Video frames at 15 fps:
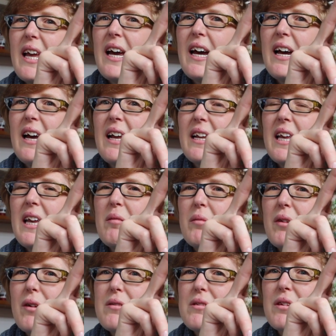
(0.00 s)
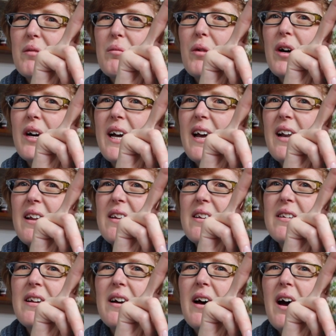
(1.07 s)
out and kept notes on what
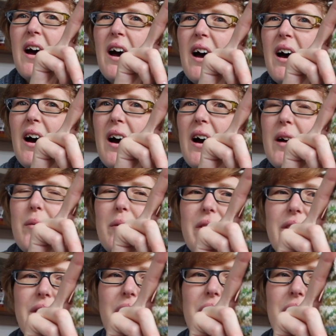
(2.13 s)
colours I was